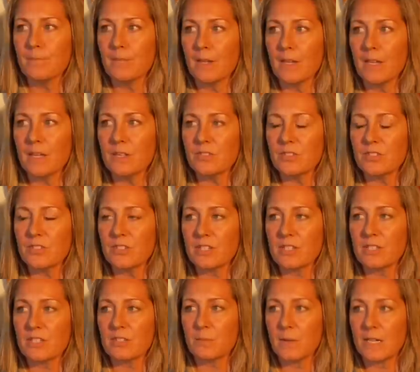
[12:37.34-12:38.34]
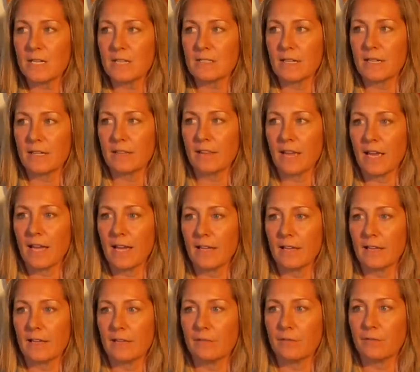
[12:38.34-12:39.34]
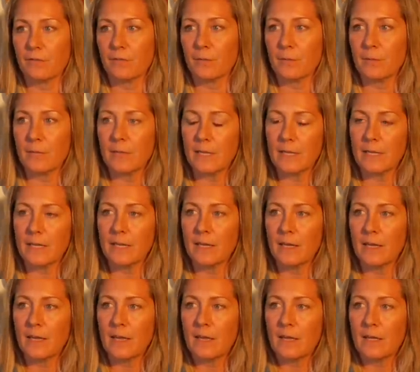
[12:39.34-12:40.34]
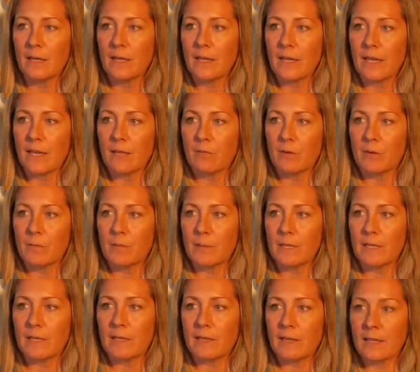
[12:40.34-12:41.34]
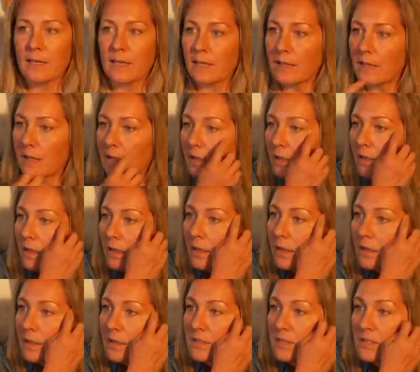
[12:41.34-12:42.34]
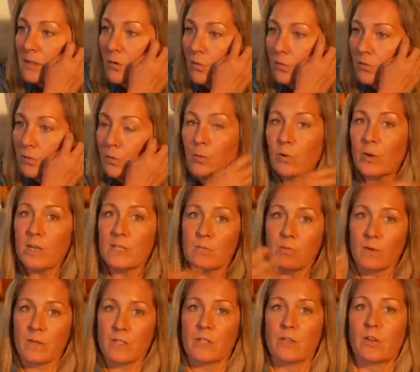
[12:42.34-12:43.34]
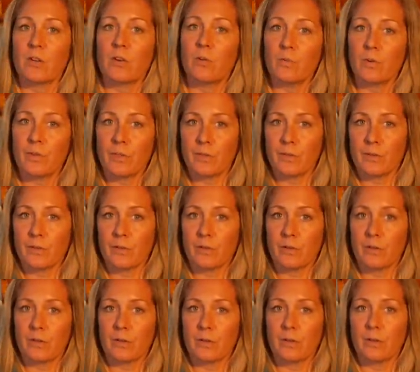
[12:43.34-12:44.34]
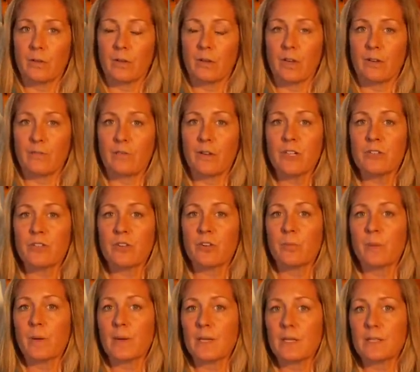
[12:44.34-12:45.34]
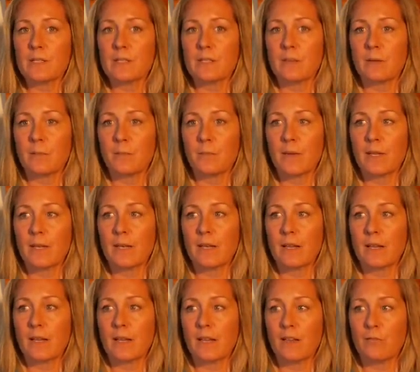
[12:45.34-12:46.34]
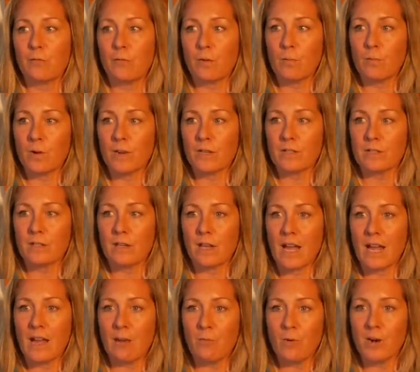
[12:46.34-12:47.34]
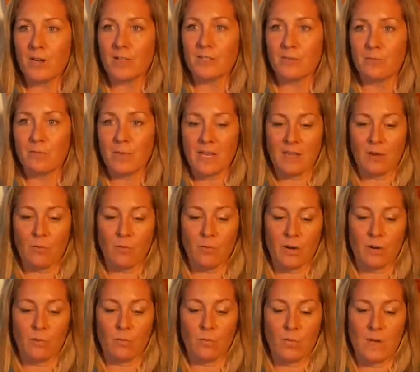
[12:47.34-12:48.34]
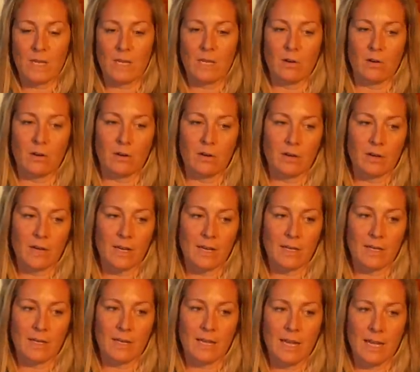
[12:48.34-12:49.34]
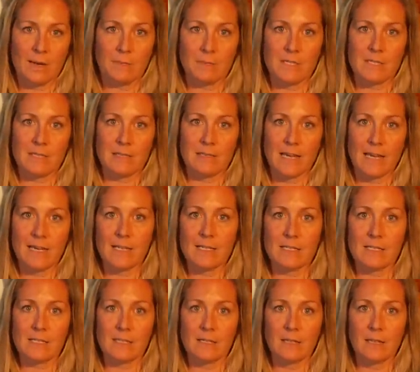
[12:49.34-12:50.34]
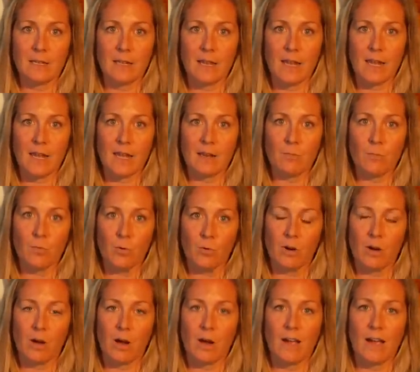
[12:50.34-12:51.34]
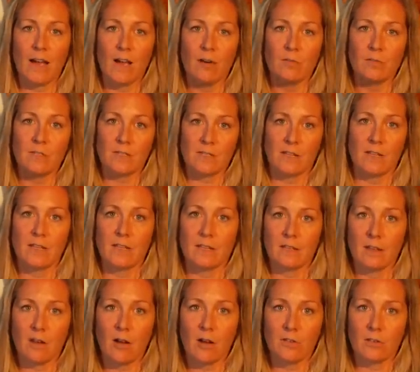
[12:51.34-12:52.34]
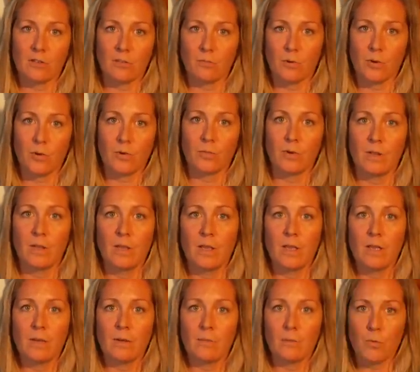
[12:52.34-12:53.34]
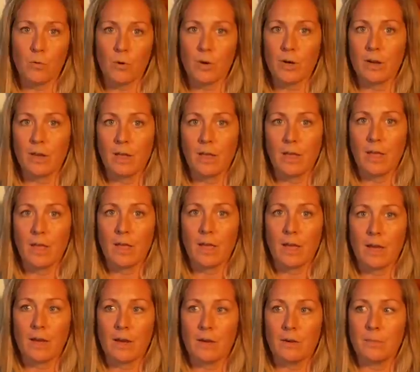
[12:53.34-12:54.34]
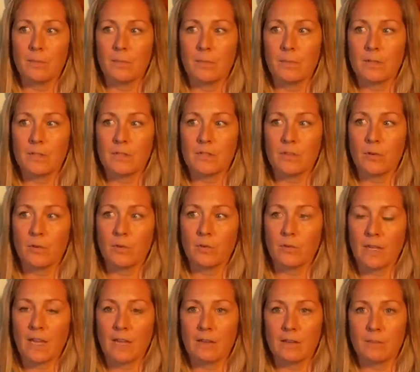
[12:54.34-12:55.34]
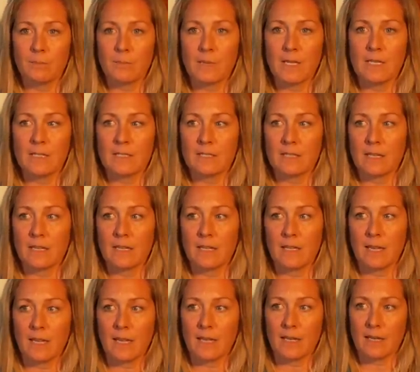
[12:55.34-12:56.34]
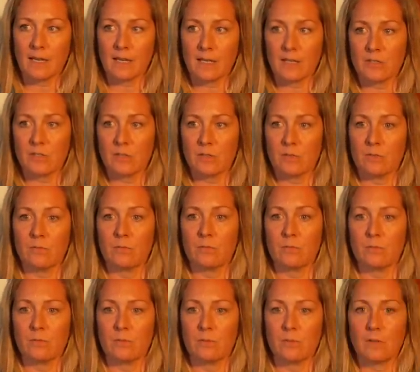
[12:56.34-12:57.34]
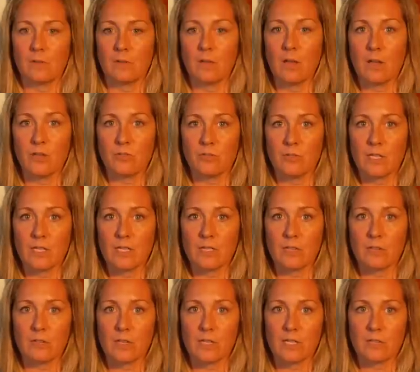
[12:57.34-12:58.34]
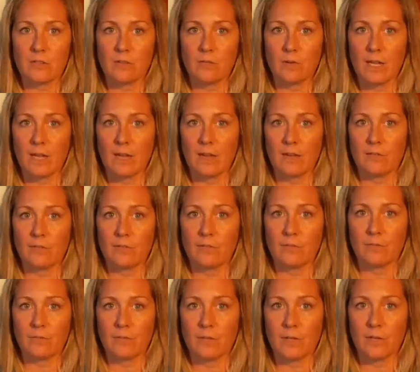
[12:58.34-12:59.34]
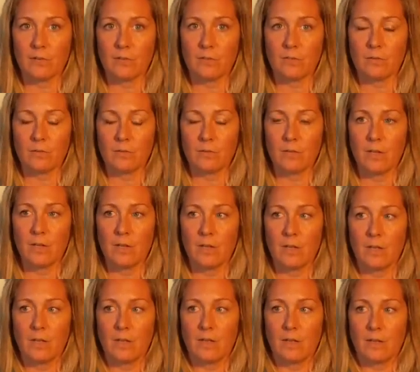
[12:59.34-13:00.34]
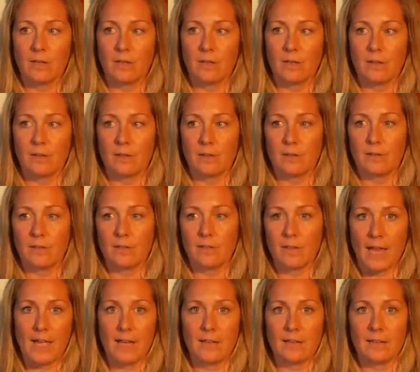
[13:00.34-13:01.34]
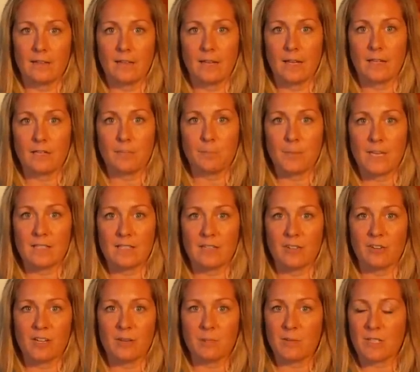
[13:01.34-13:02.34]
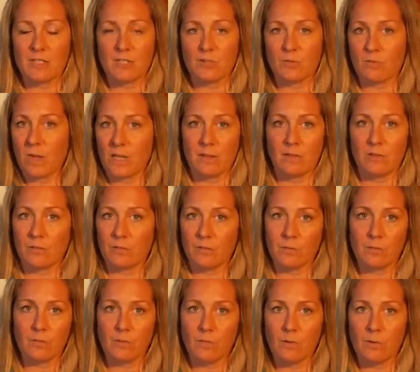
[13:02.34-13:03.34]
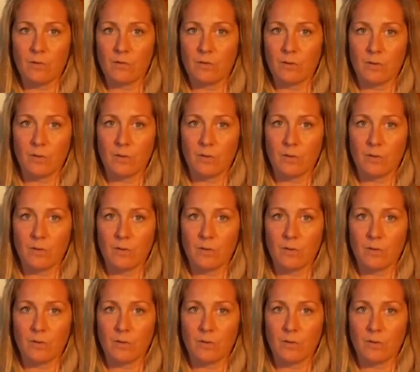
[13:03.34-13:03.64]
is just space like that. And for me, it would be like, so the boys want to go with their adventure bikes, but if we want, I want to make it where we are in camps less and more out and on the road more. So that means, like, can I do laundry? So, like, do I have, you know, that because they're going to be sweating through all their